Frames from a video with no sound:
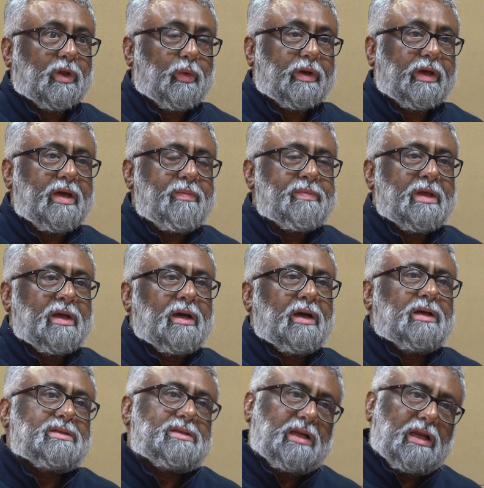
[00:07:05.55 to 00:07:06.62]
Okay,
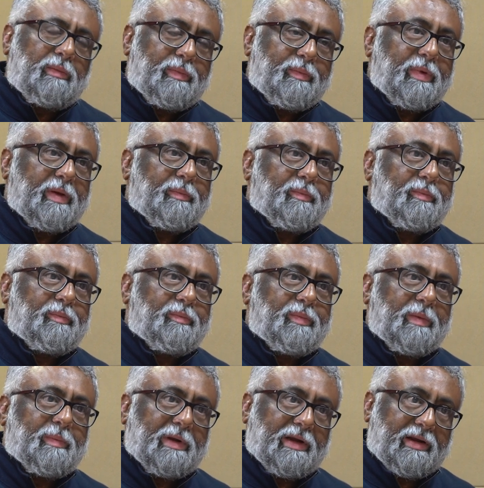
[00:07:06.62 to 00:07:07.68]
still
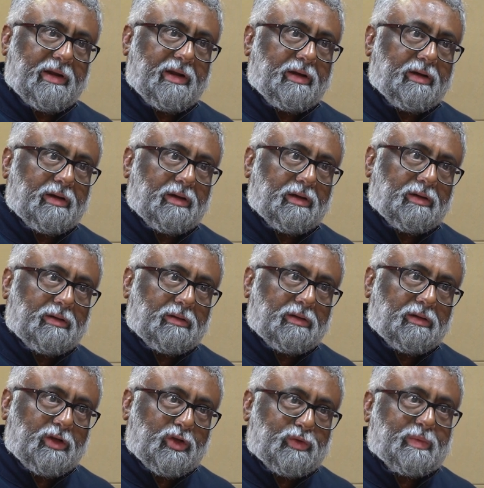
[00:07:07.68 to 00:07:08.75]
people read
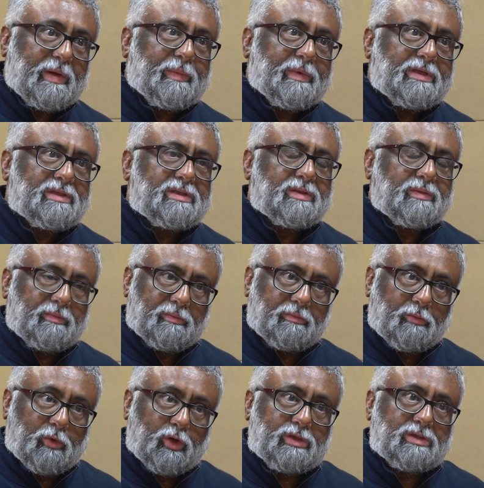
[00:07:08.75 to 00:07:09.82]
newspapers,
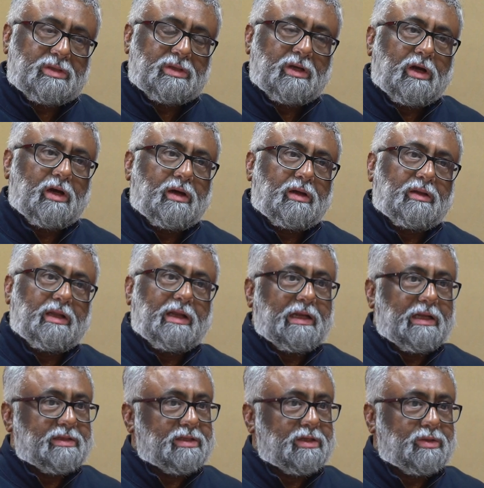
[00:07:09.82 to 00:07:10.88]
books. They
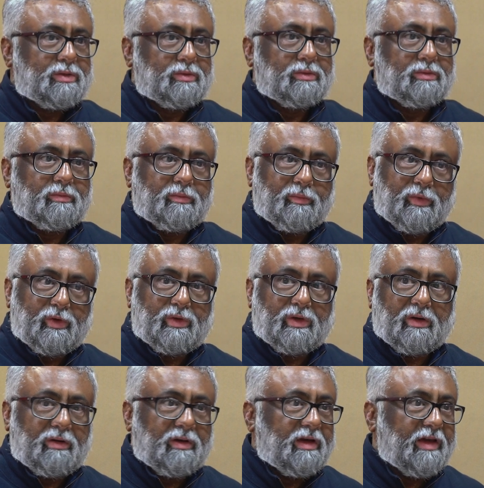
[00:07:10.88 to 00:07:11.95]
listen to
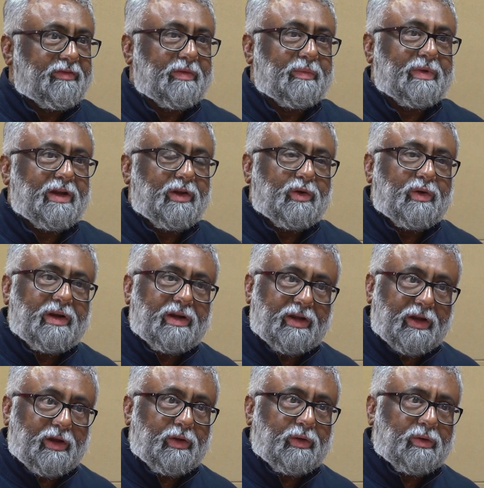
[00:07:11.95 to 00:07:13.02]
FM radio and
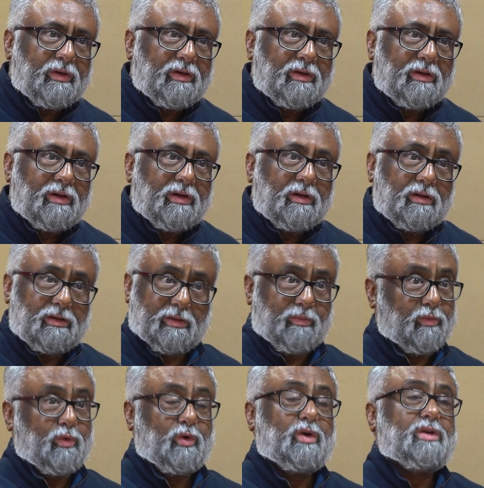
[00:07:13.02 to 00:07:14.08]
radio. The
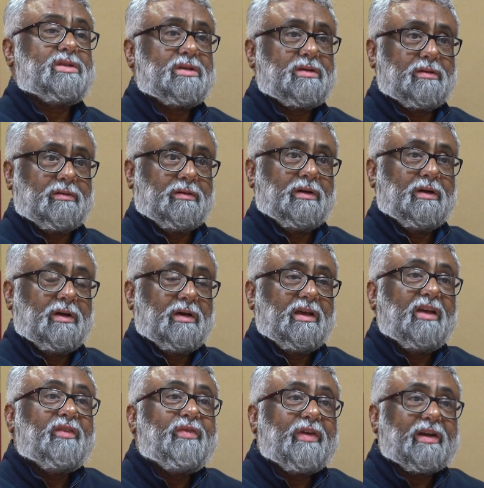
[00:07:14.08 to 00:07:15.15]
most
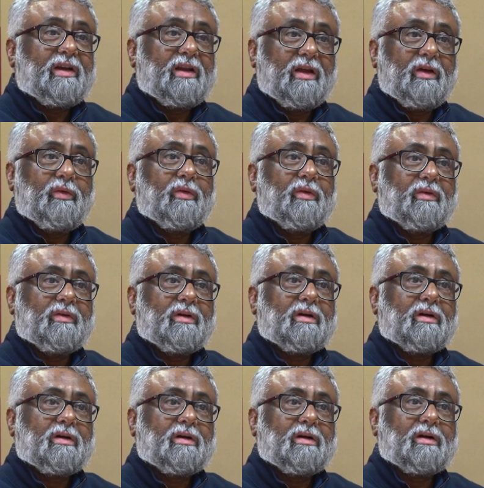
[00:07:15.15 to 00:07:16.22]
effective
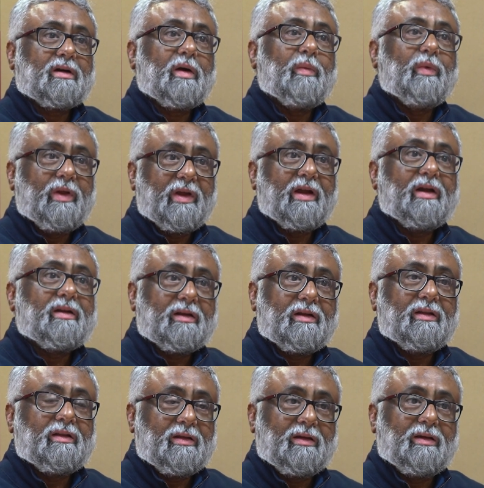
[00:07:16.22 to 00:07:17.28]
communicator
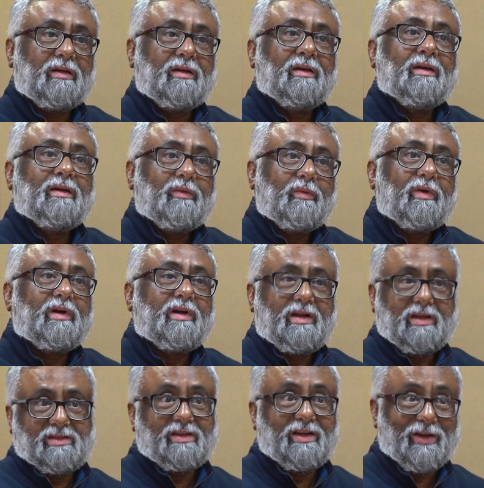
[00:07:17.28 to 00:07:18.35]
in the world
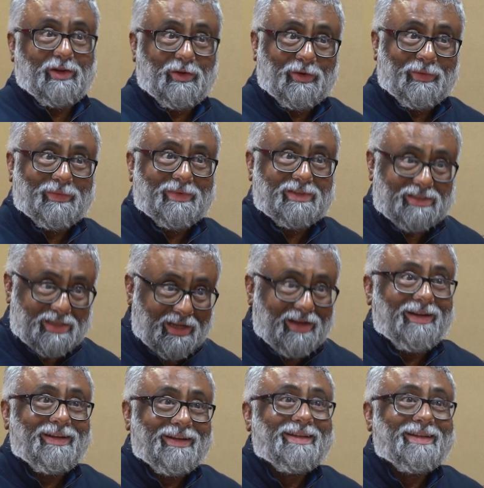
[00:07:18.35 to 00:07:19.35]
is radio. Still.